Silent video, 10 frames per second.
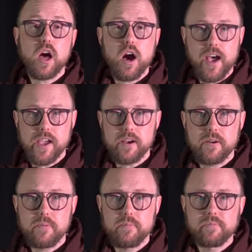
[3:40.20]
lie.
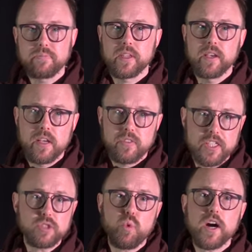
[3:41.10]

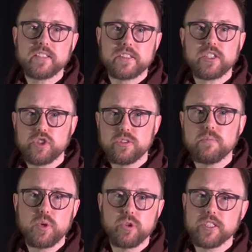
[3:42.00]
These white statues
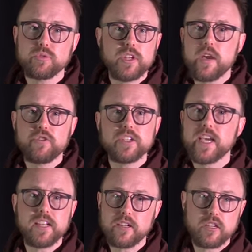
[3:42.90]
and buildings were never
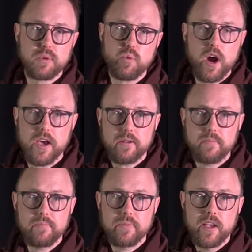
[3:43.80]
intended to be white.
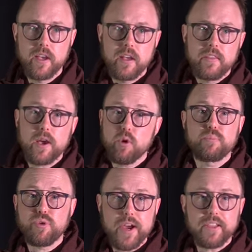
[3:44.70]
They were
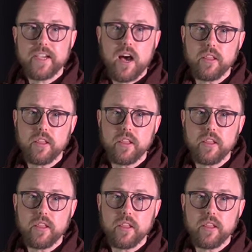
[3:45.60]
brightly